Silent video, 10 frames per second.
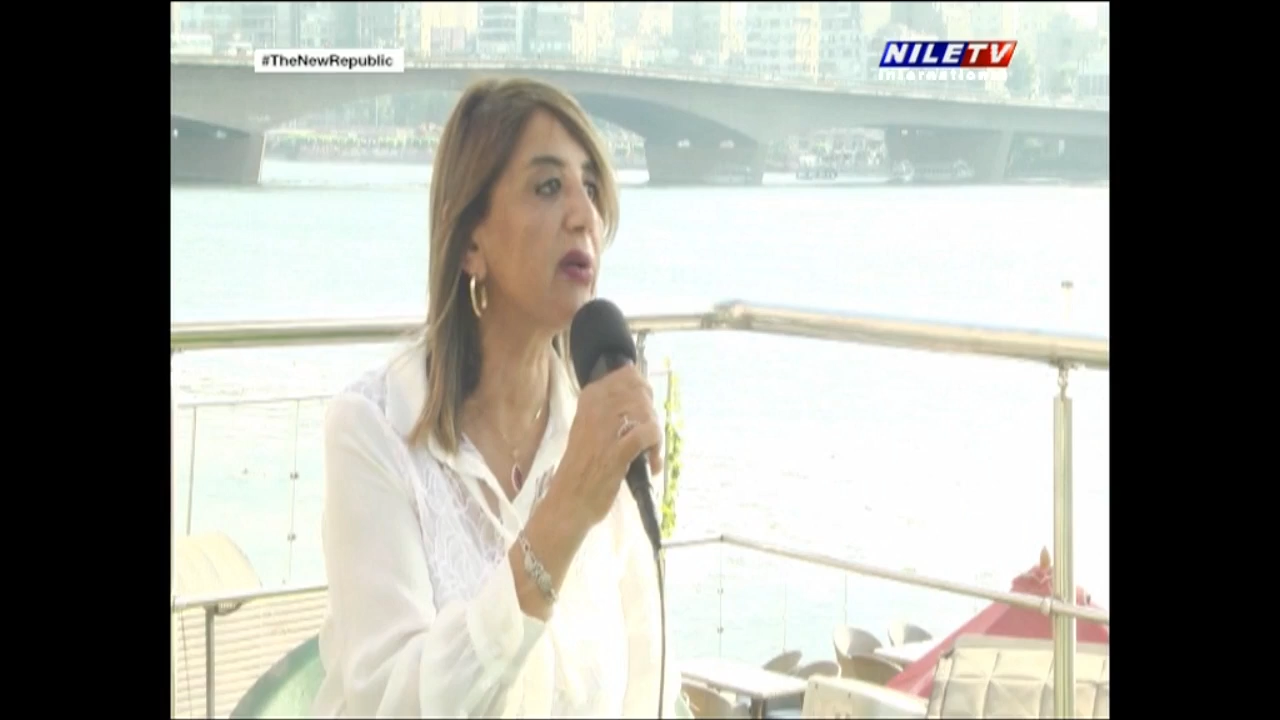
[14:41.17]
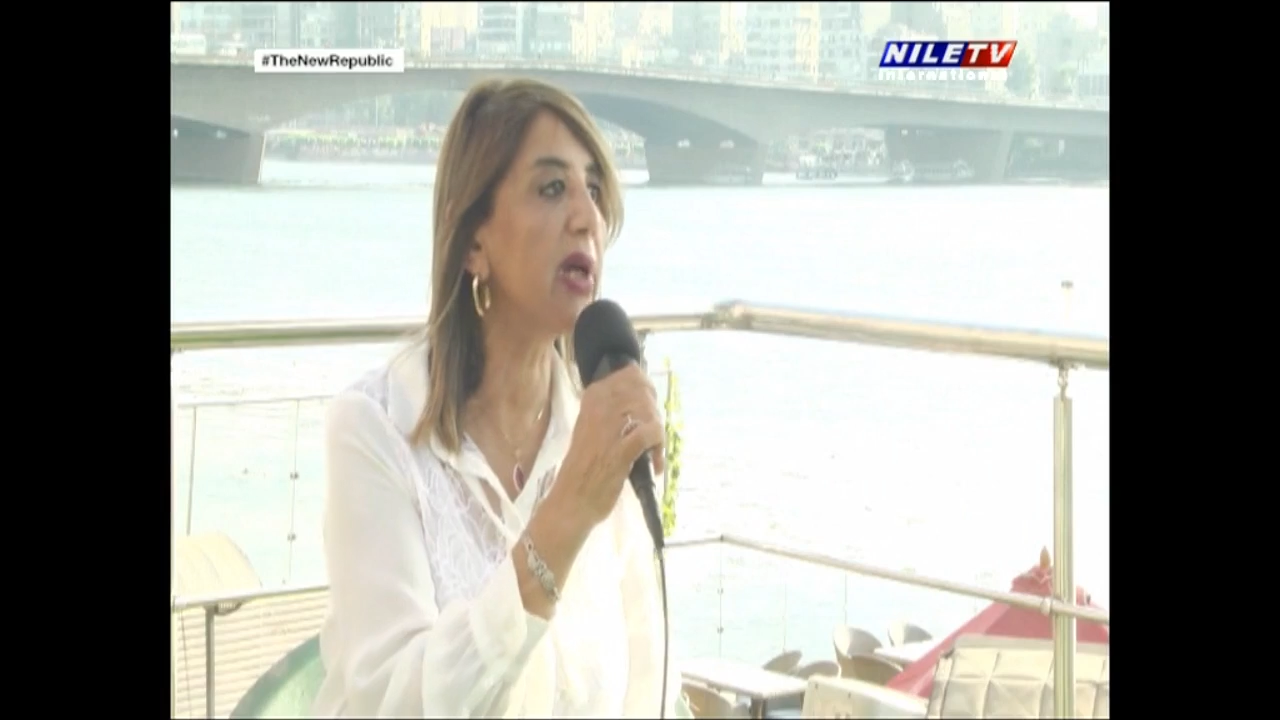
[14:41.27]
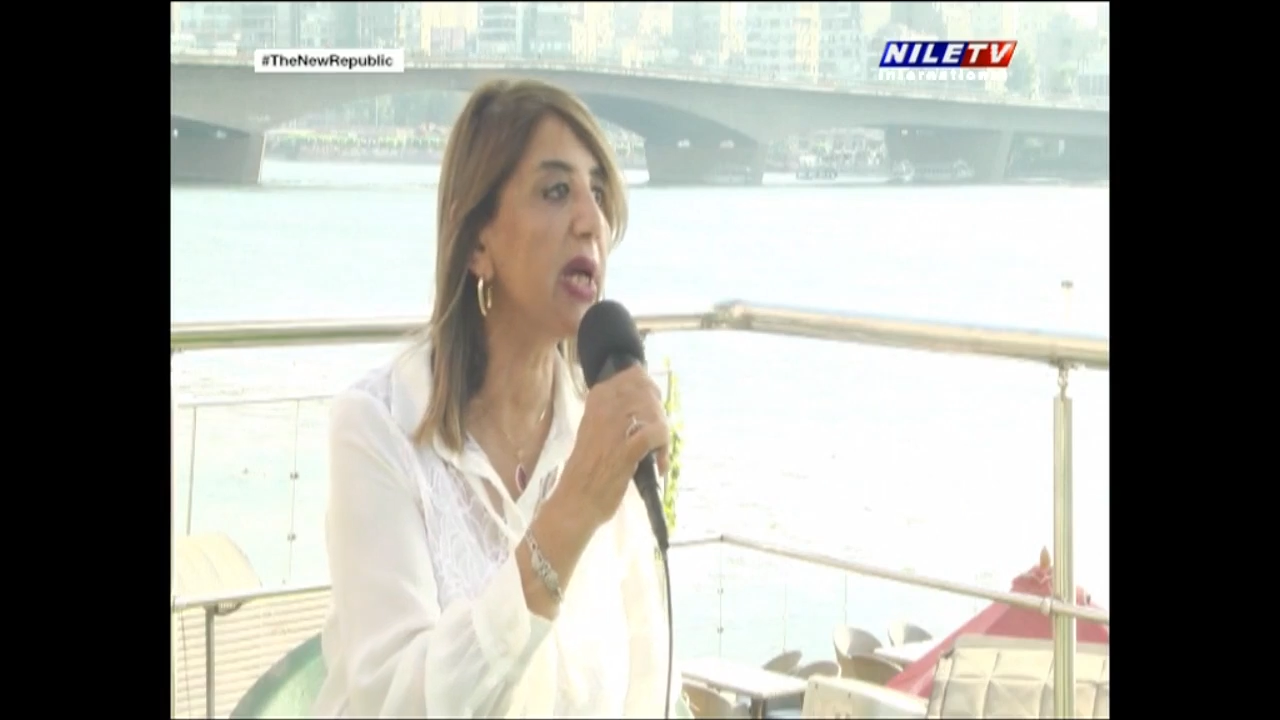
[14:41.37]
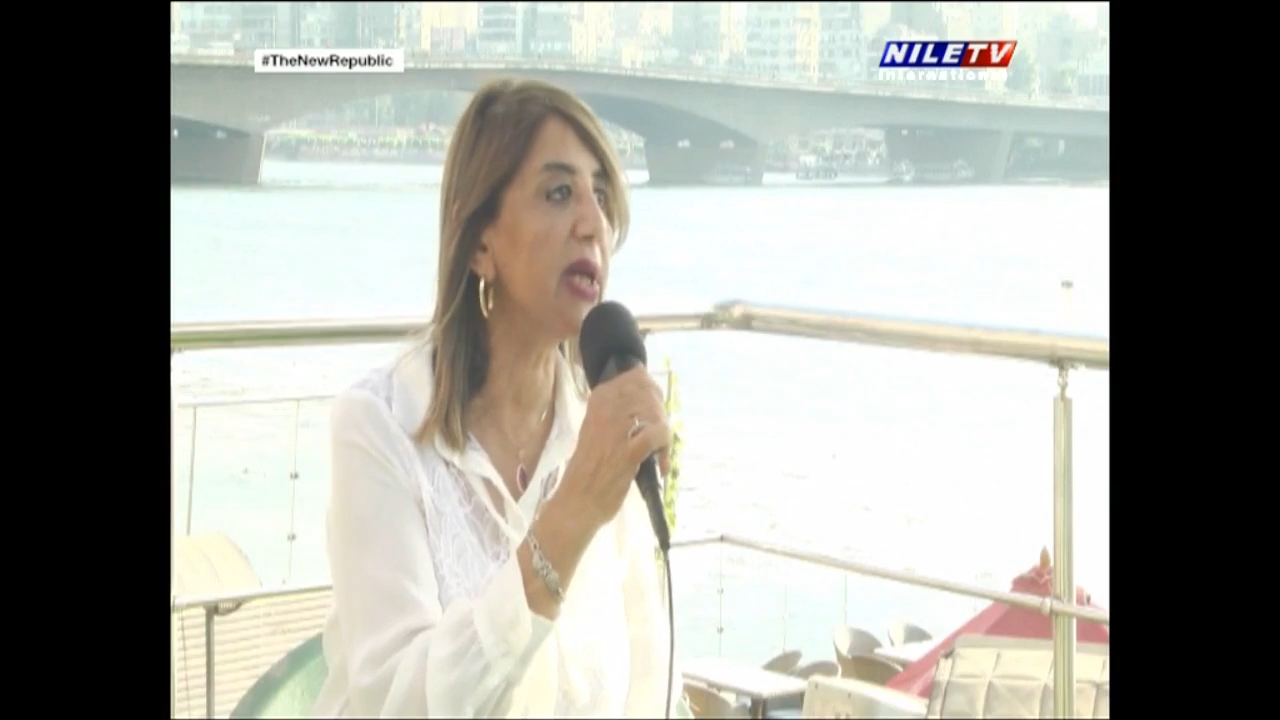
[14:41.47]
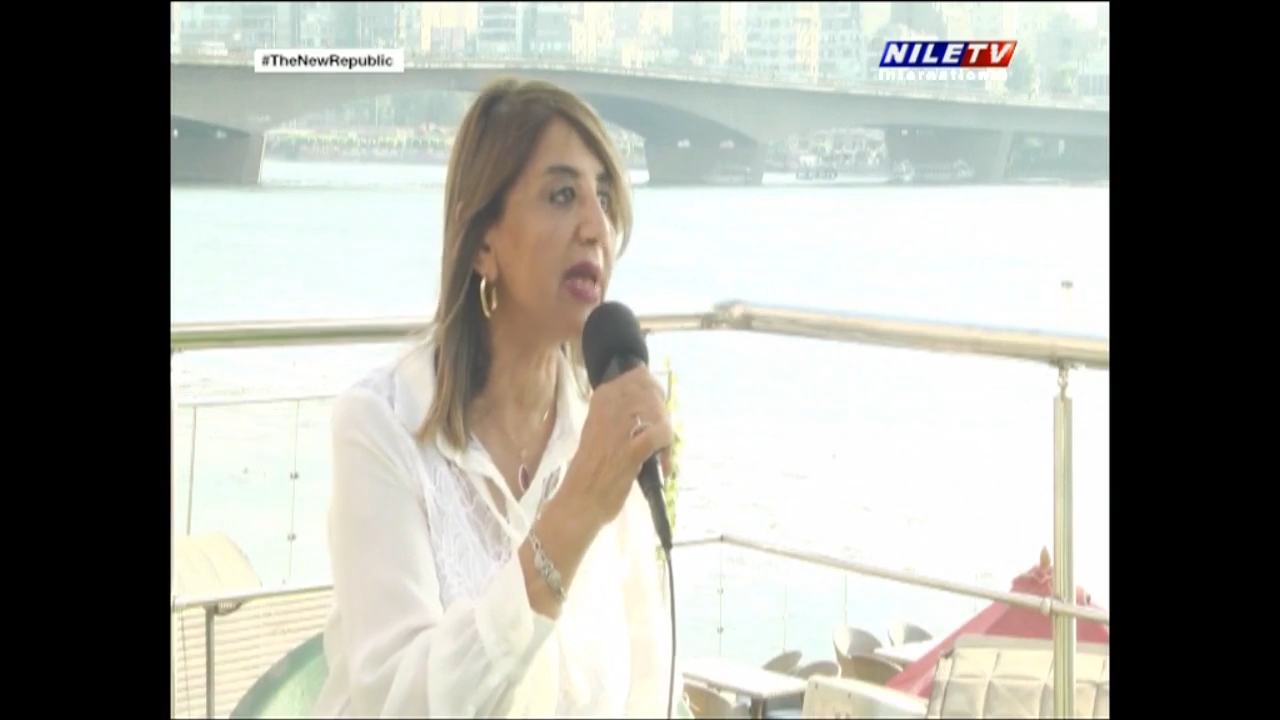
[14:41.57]

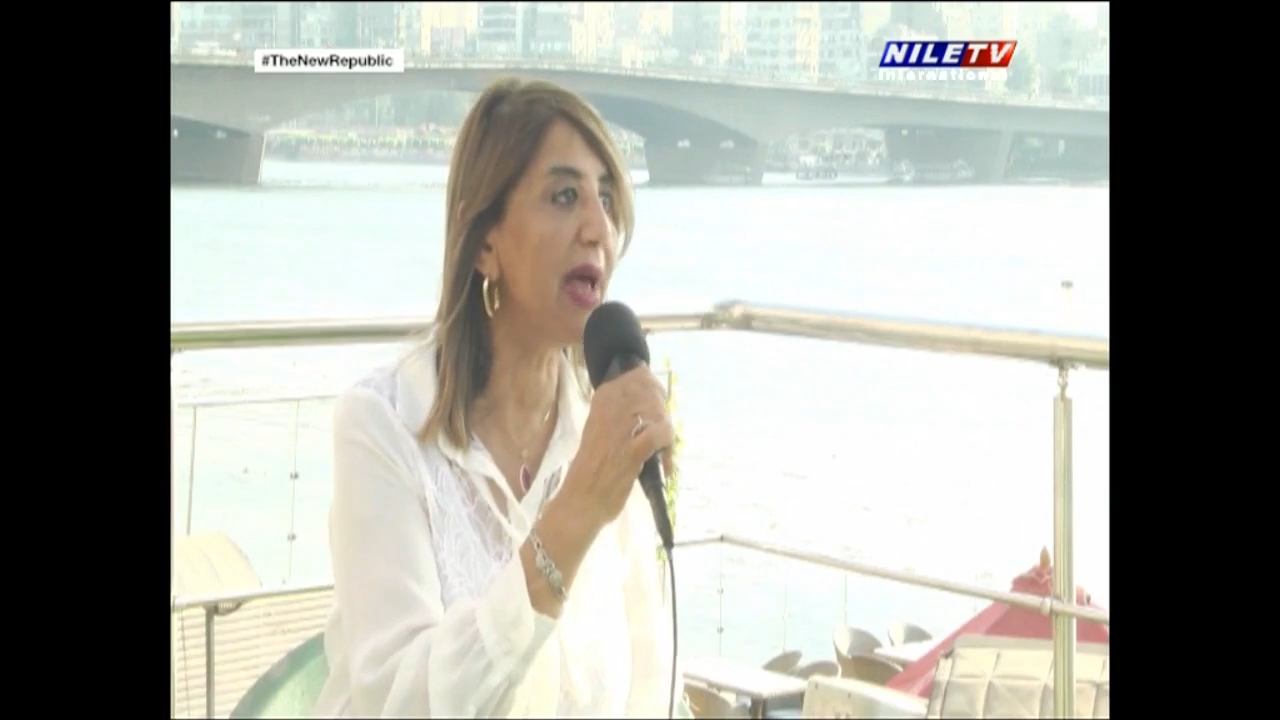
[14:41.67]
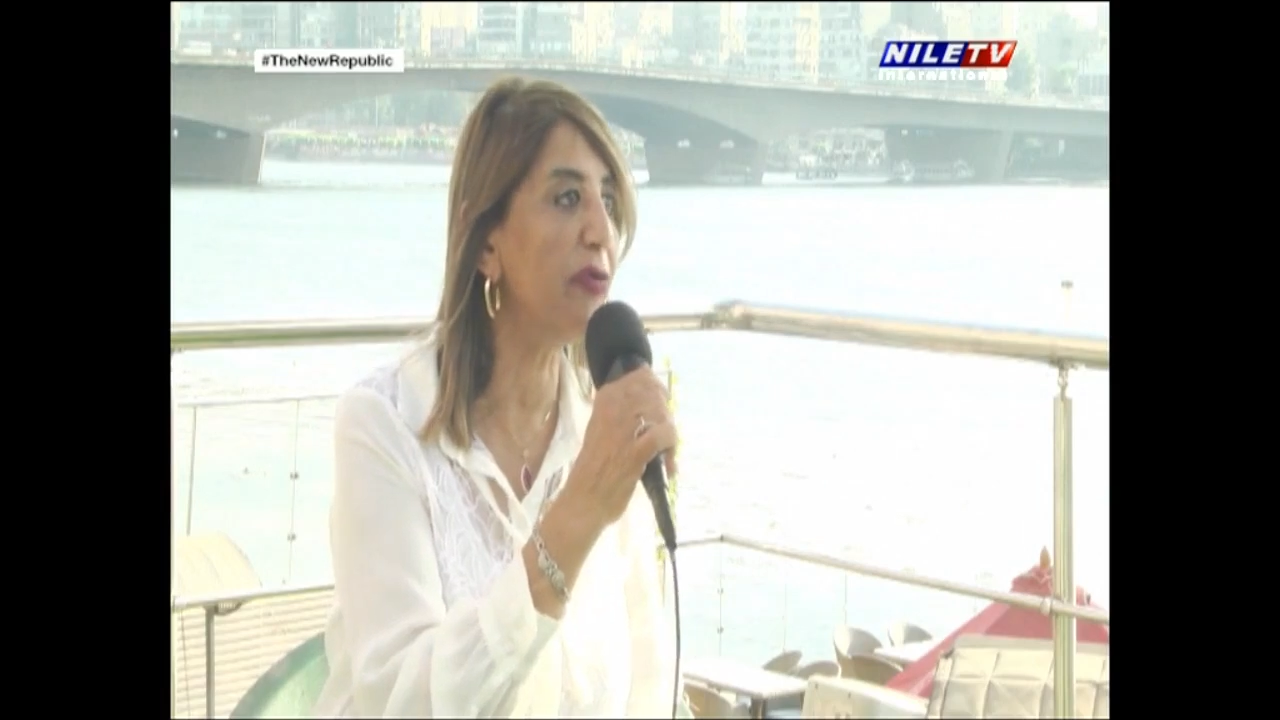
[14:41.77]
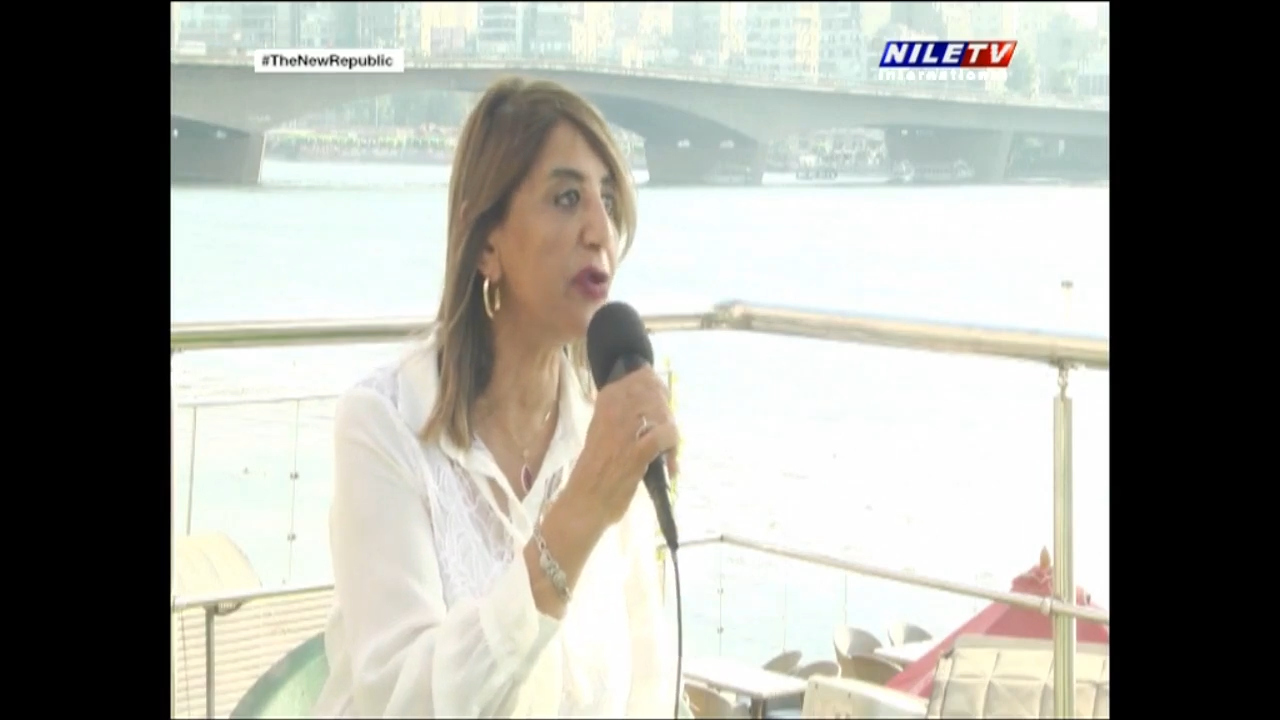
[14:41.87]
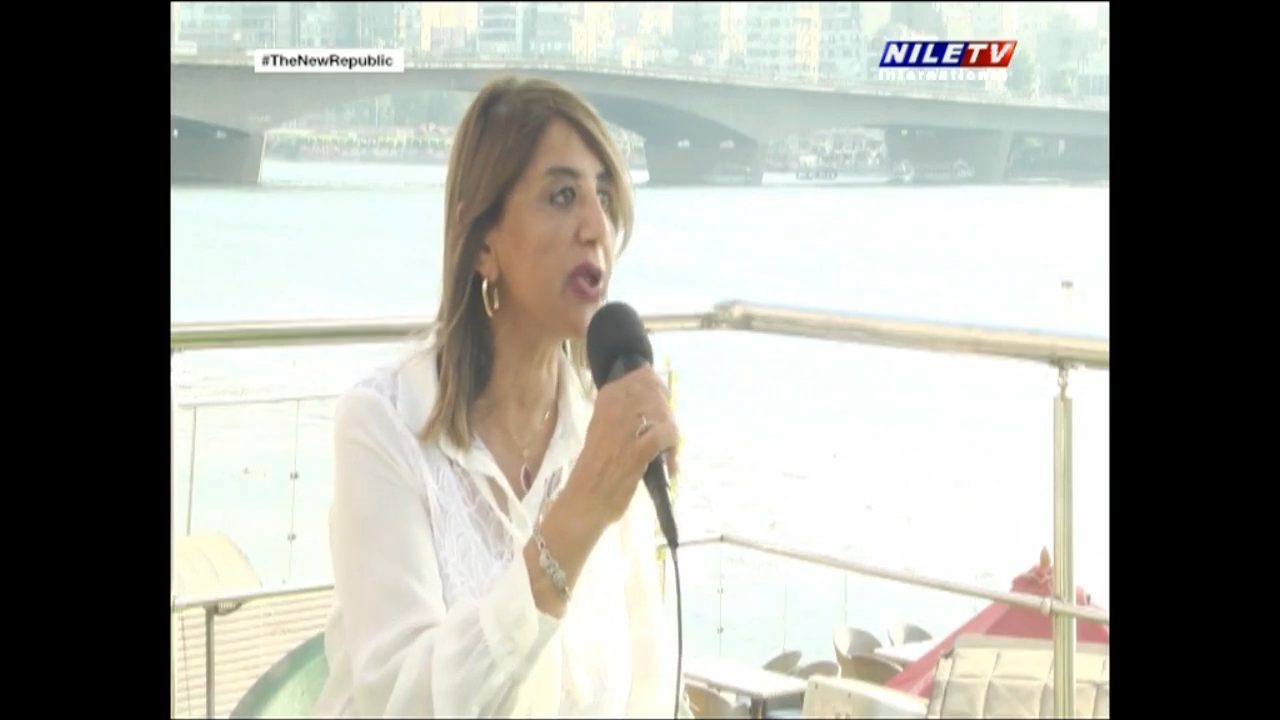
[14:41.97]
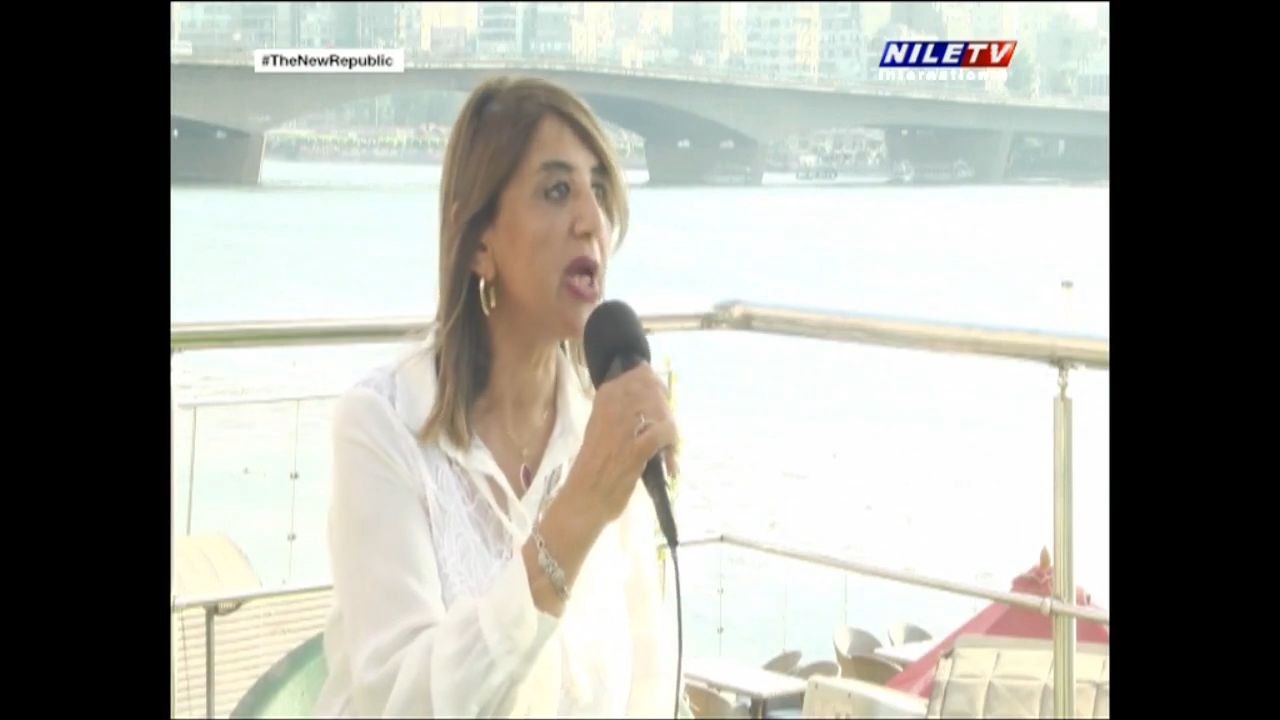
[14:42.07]
great
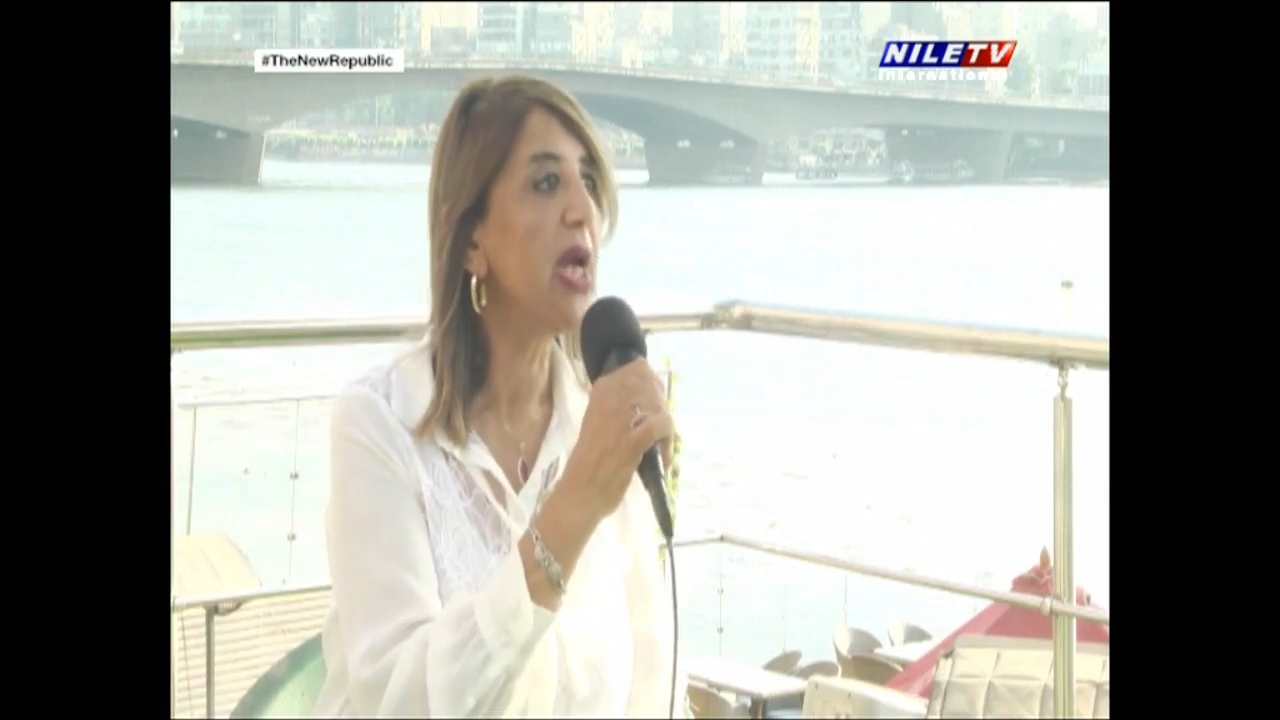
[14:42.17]
effort